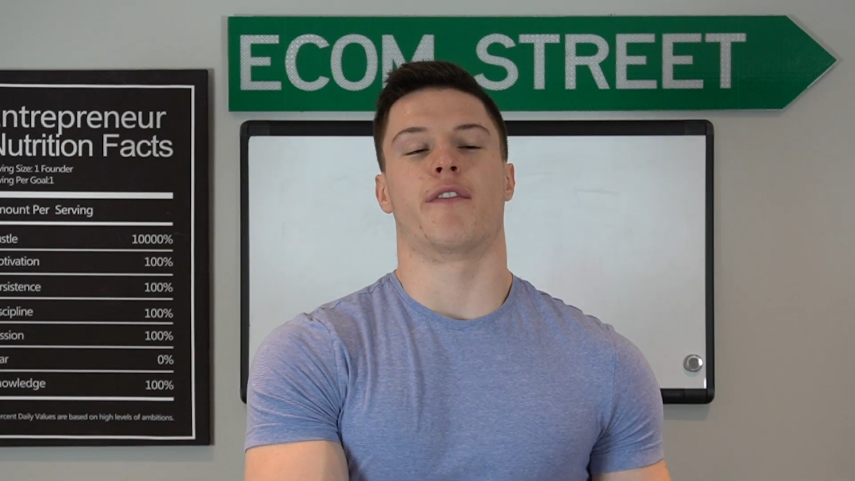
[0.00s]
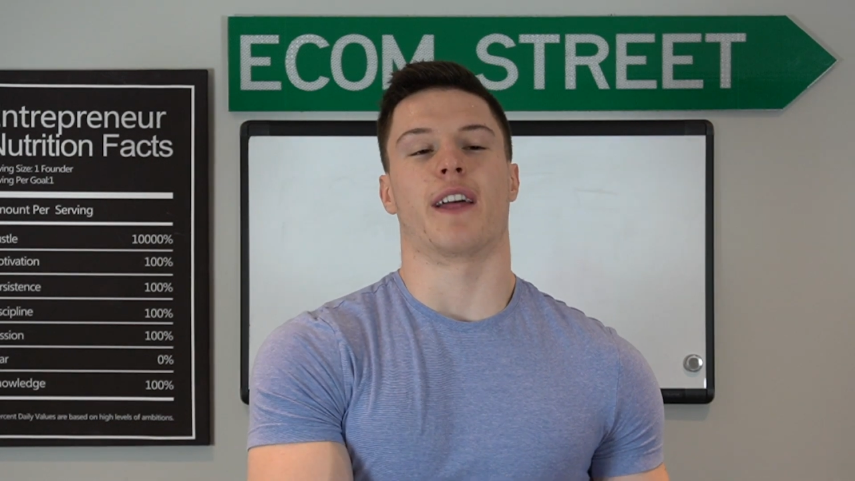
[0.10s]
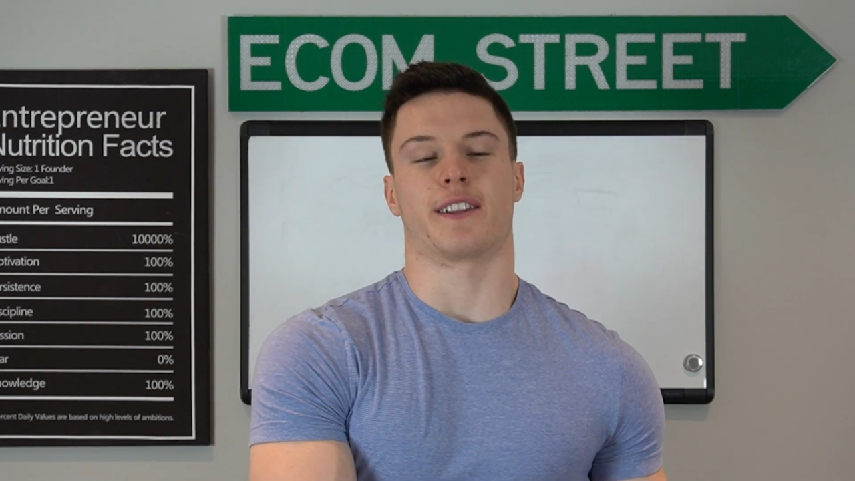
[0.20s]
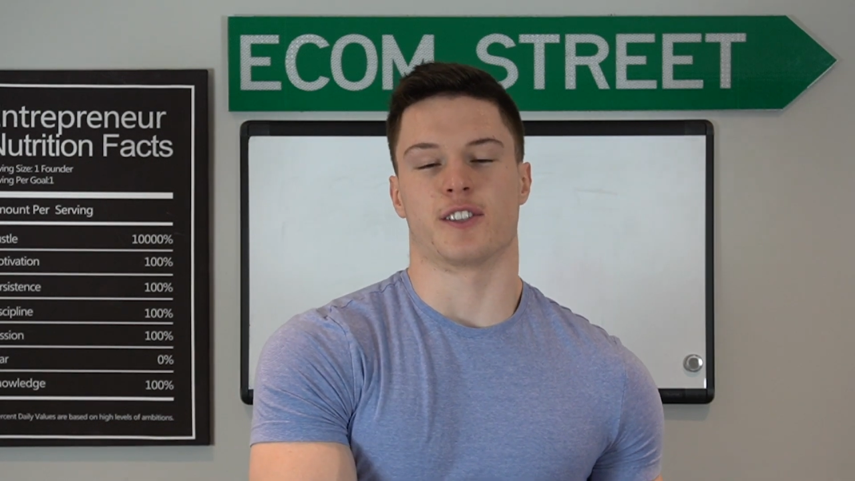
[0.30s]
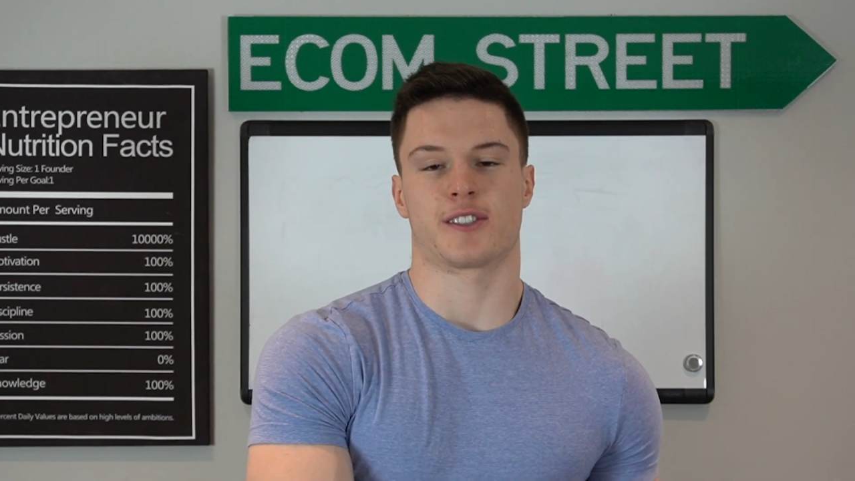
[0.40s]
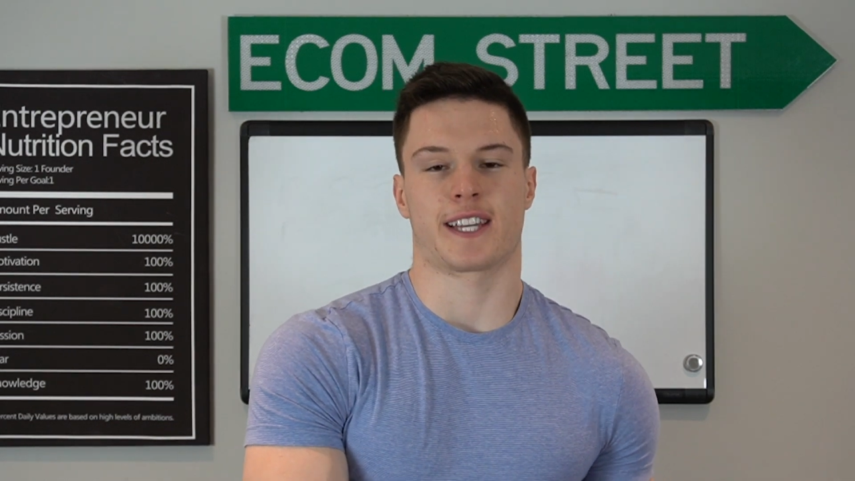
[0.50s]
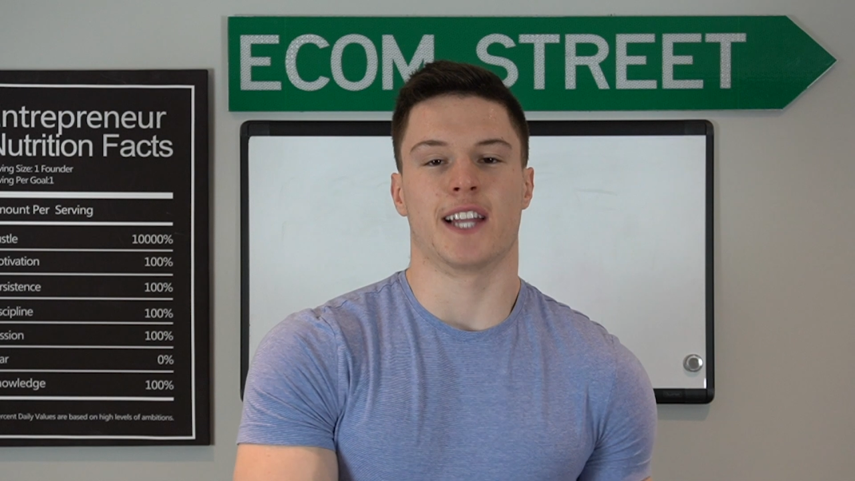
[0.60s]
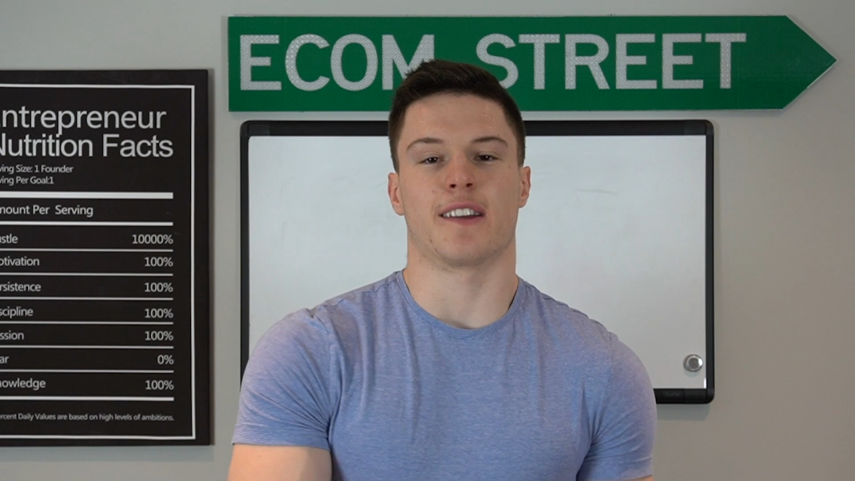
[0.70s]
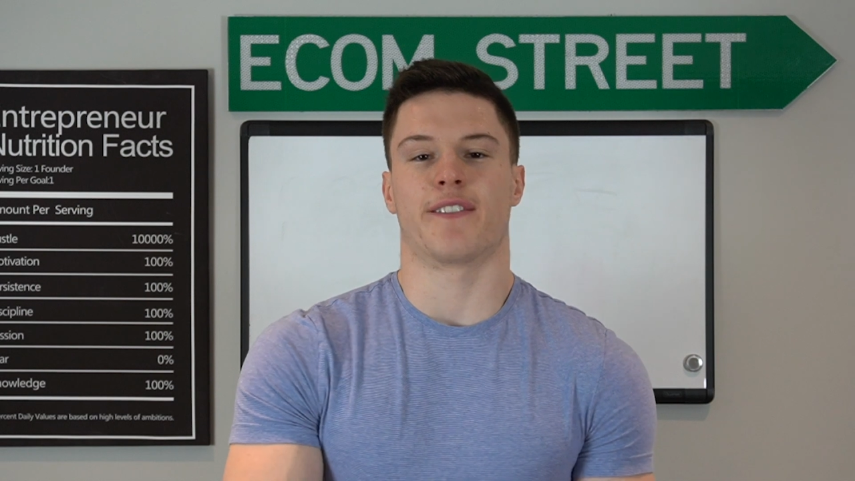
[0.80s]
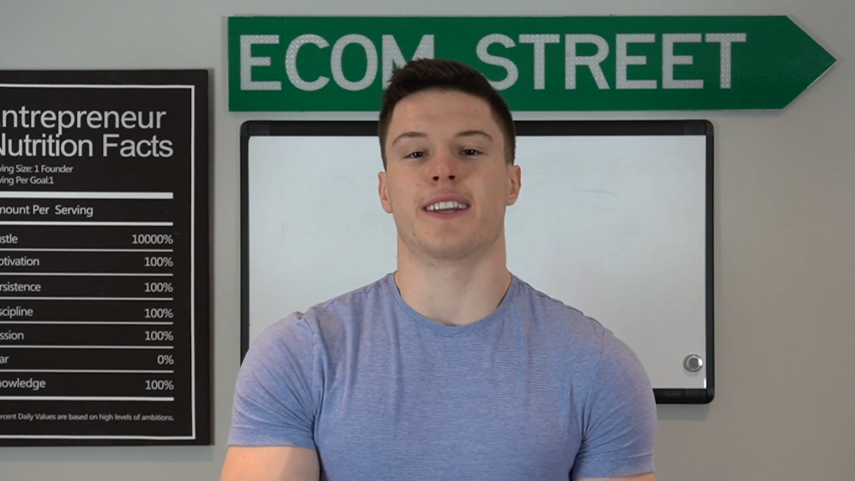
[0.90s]
like the
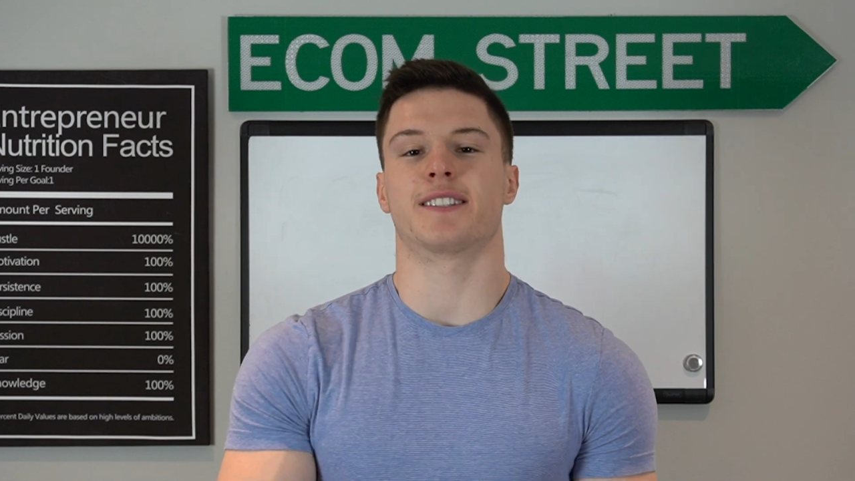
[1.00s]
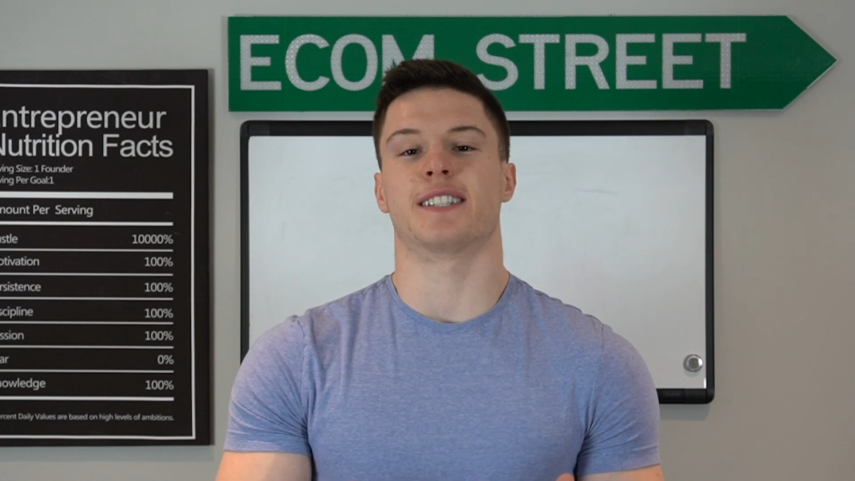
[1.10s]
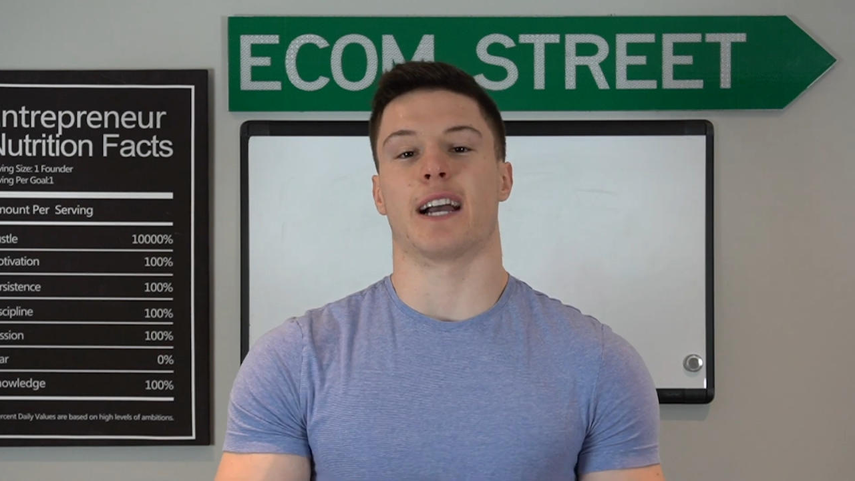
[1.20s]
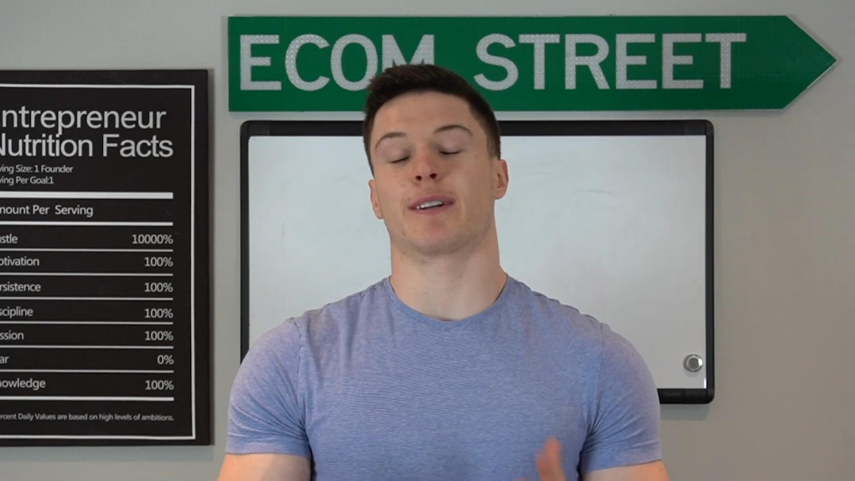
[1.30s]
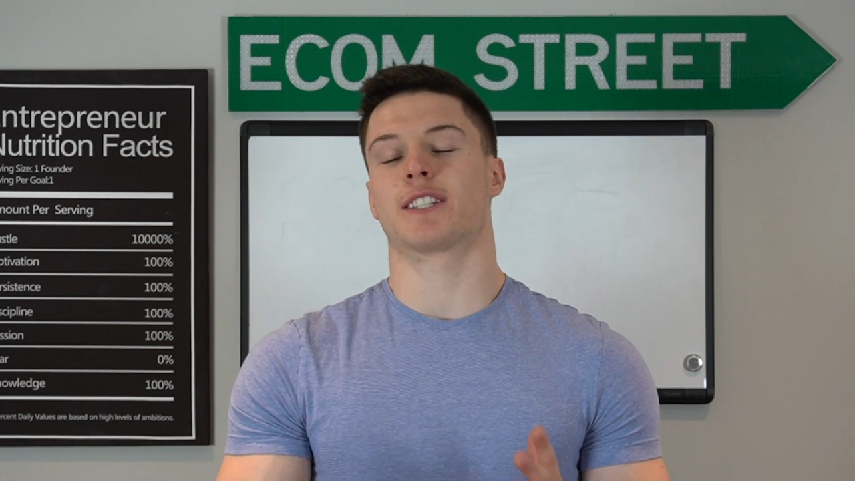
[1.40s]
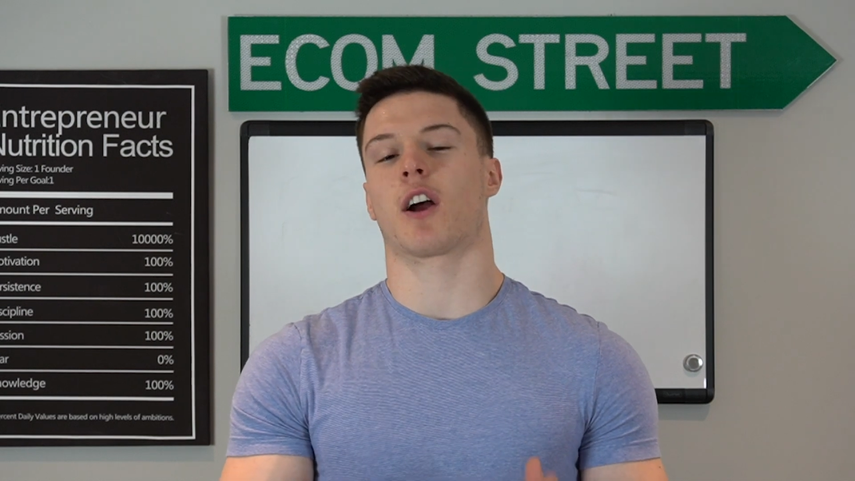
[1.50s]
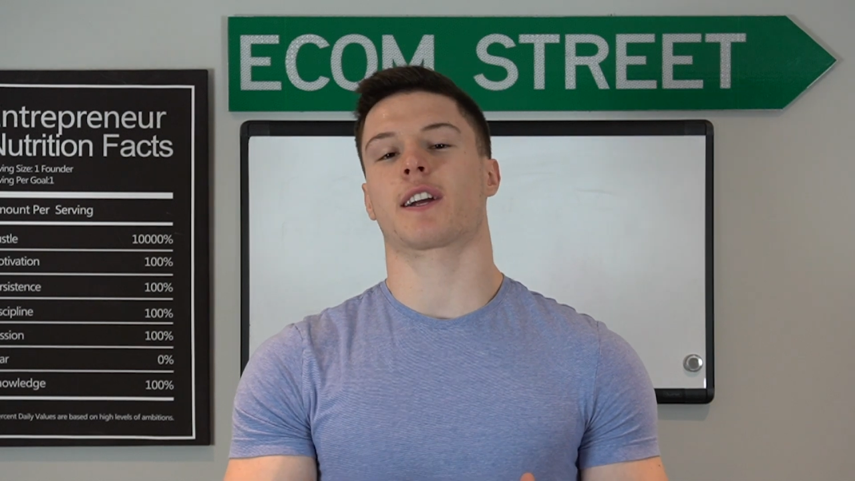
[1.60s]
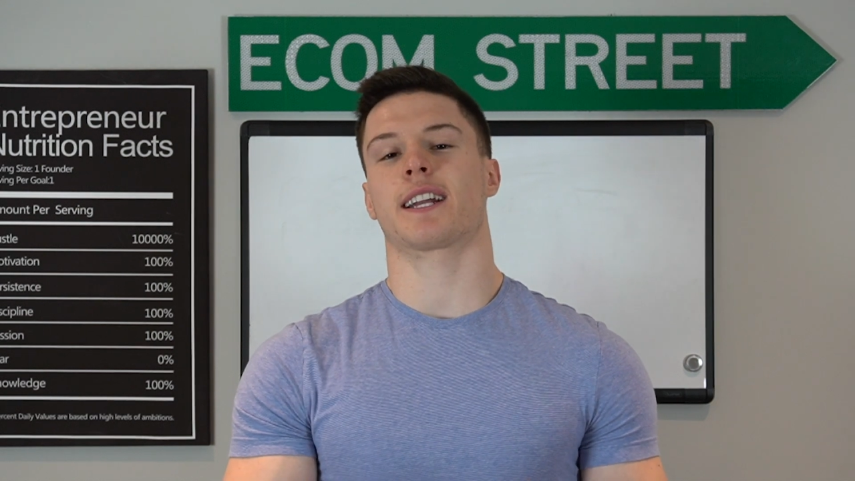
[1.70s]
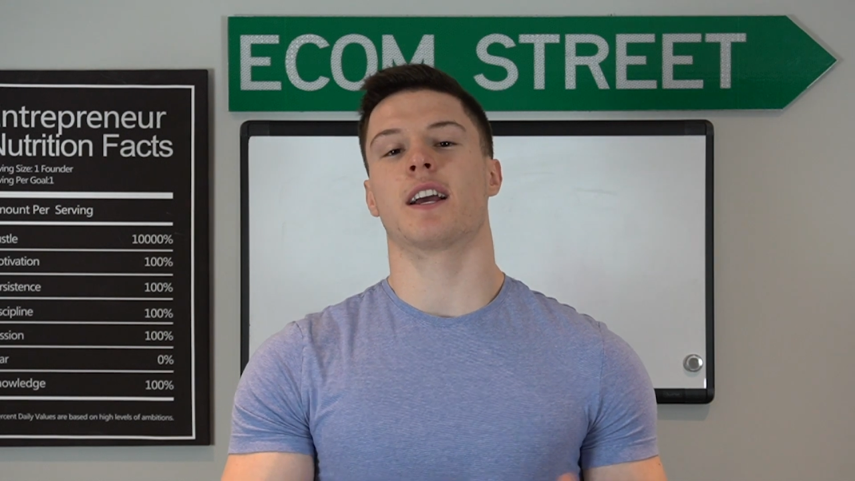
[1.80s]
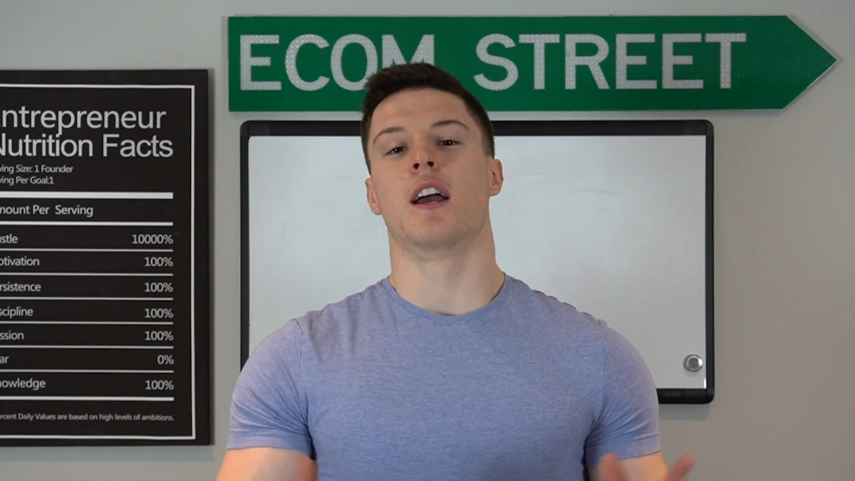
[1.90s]
scaling phases, yeah,
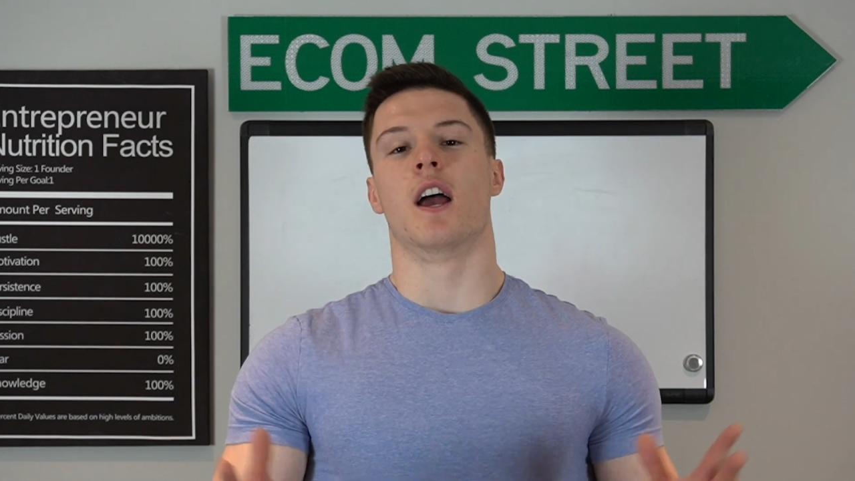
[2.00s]
retargeting,